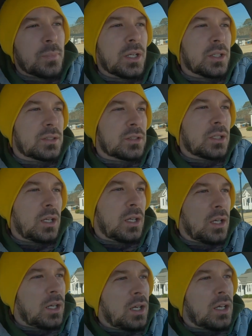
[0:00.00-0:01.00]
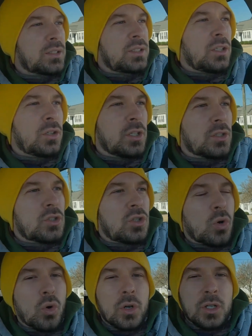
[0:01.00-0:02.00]
but it's a serious
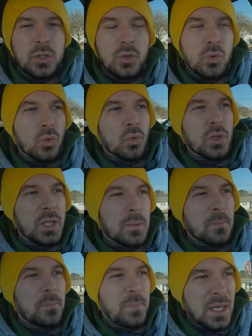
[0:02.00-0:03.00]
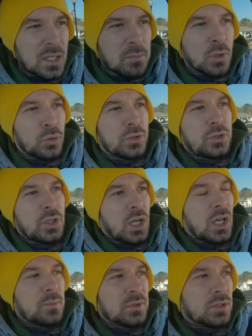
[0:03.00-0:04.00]
chore to do really big mulch
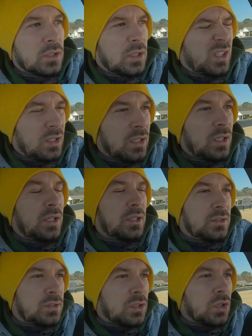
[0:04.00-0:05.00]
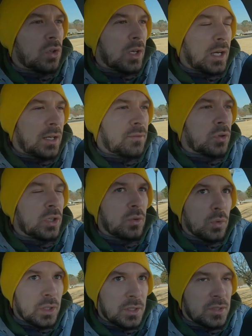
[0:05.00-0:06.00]
jobs. So I've only
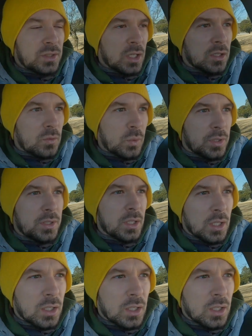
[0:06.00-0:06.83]
really stuck with